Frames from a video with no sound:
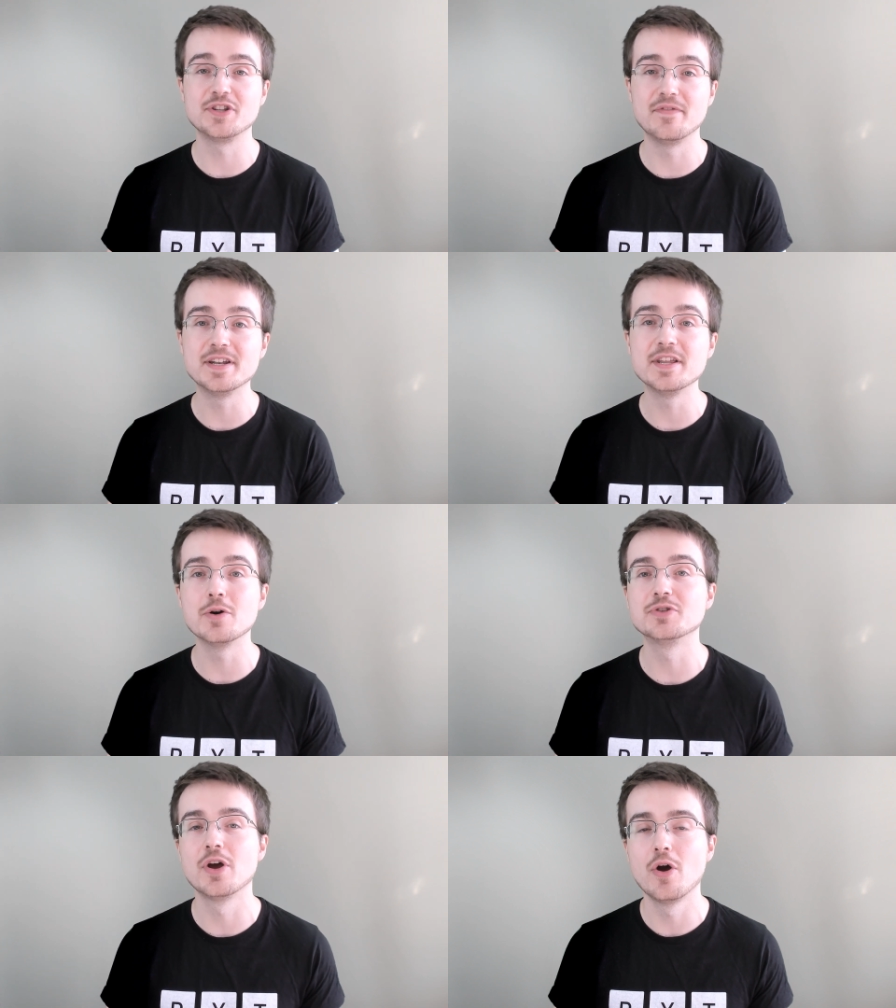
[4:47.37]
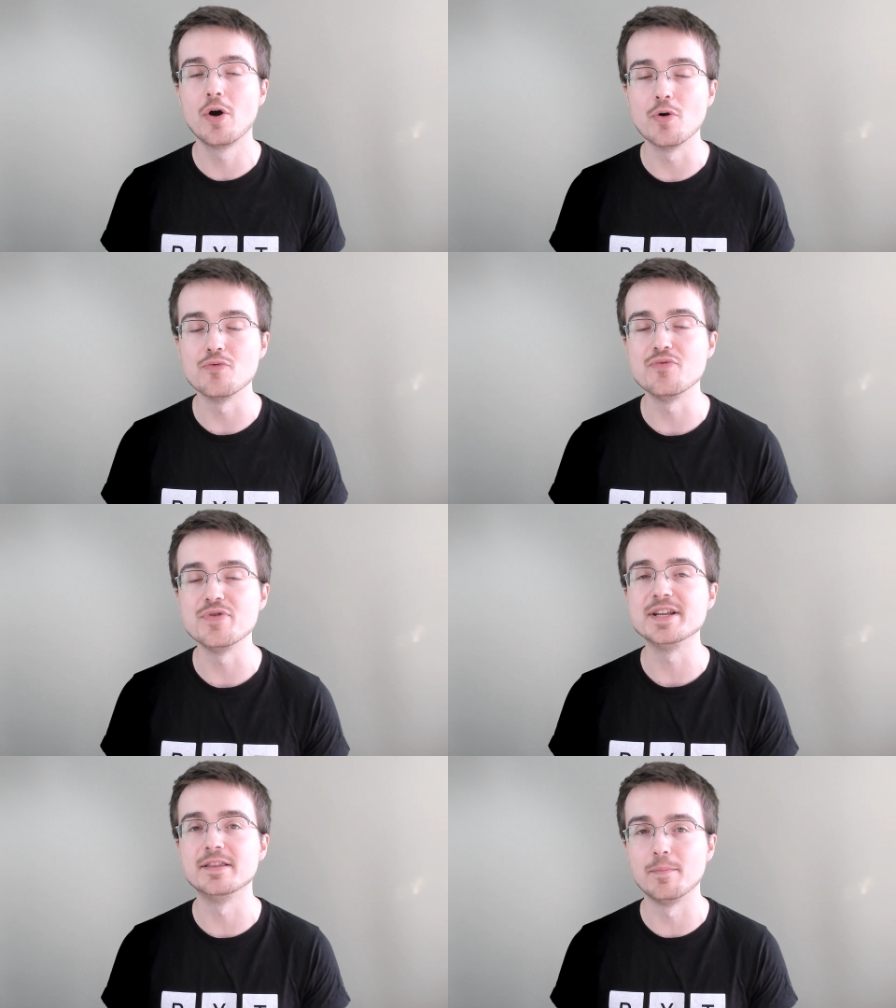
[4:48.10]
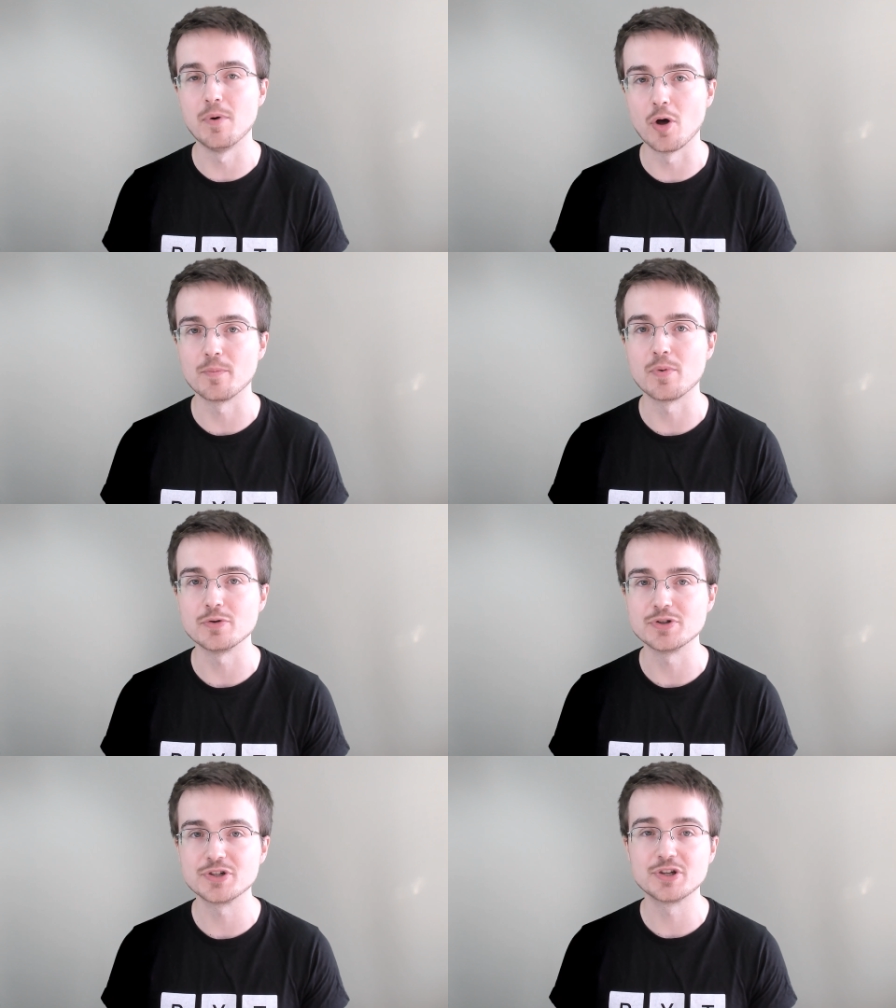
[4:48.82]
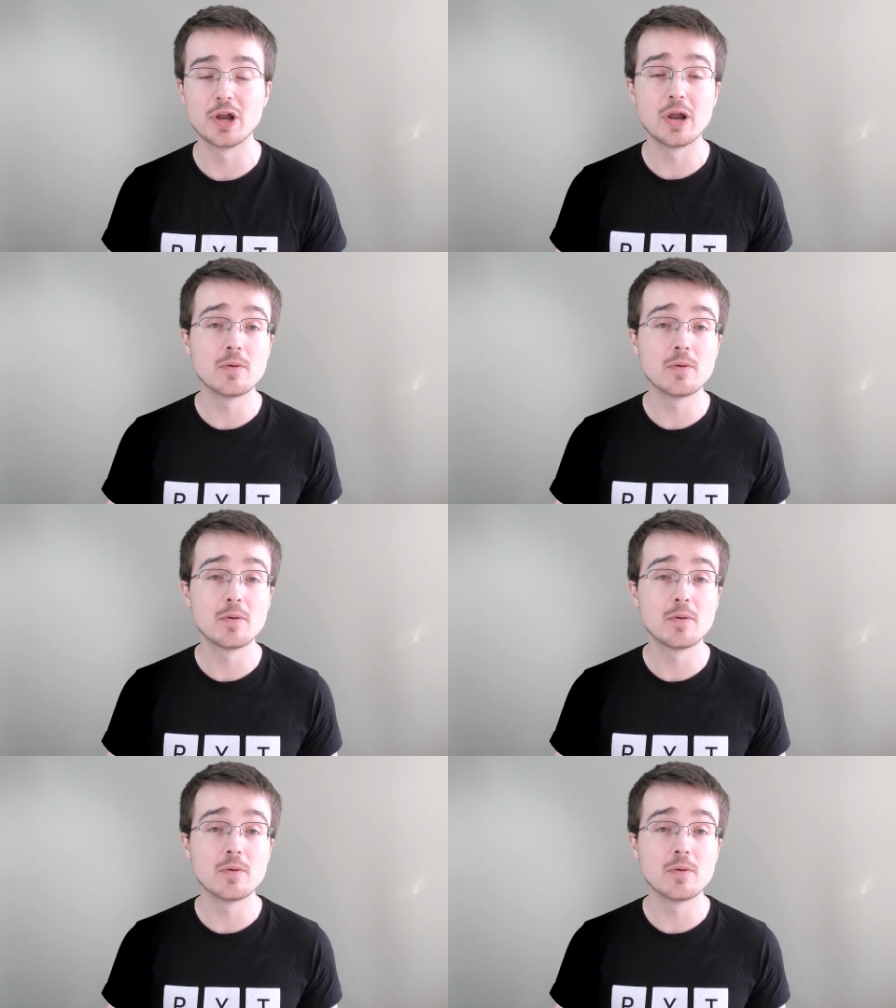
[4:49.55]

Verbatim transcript: the videos or read the blog posts.